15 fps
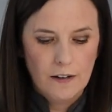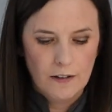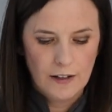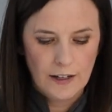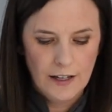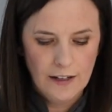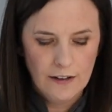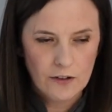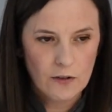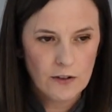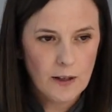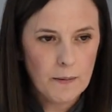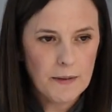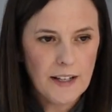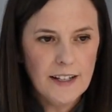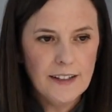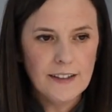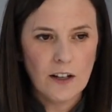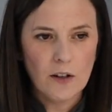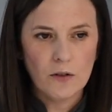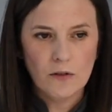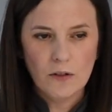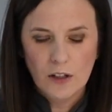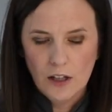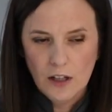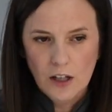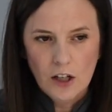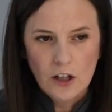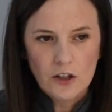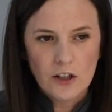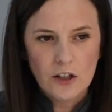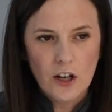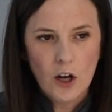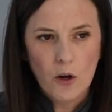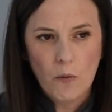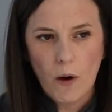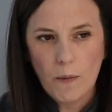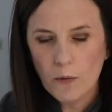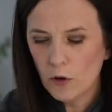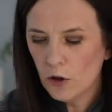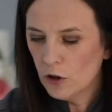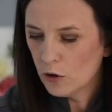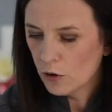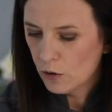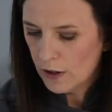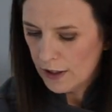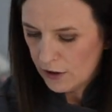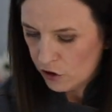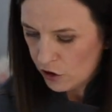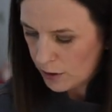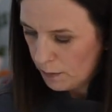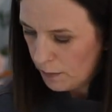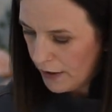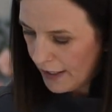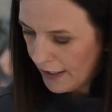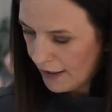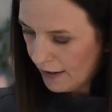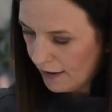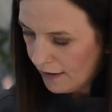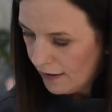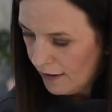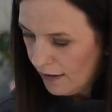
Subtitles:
Okay, so it's upside down. So now what I'm going to do is just bring